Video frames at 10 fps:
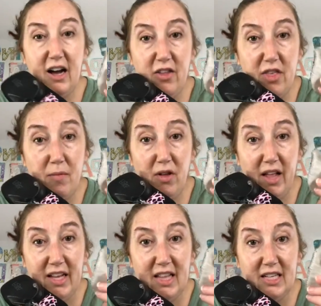thimble
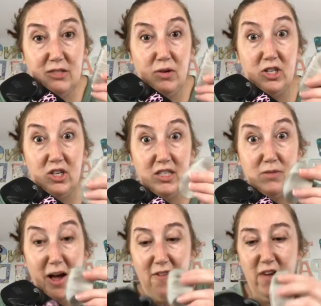like this, which is
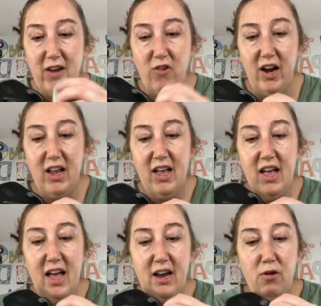my favorite,
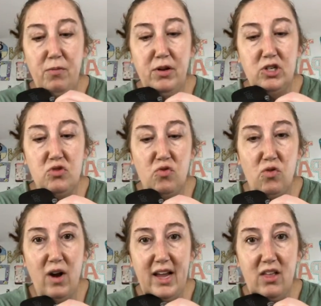and it will push
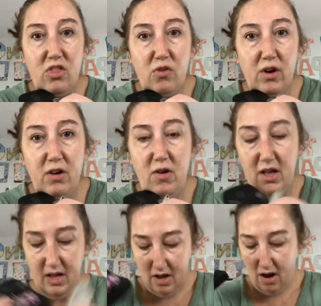right through.
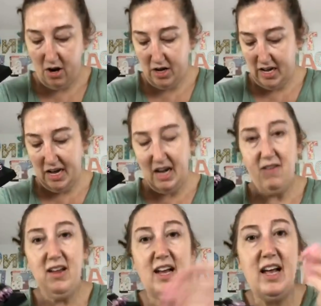Or you can
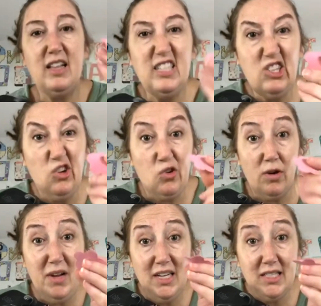even get these little
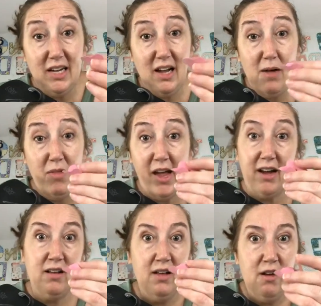grippies. They come
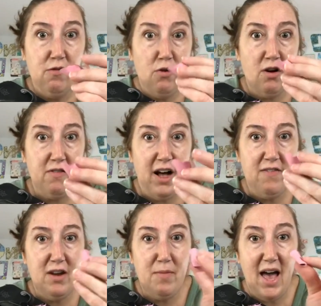like 4 or
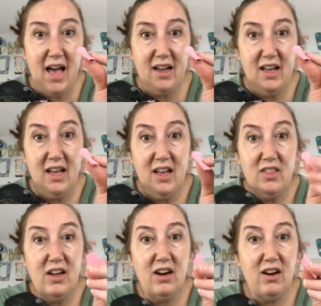5 in a pack.
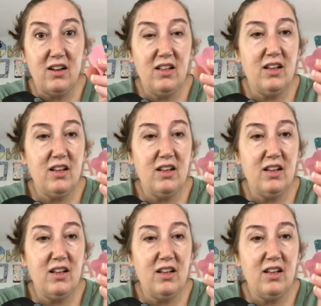They're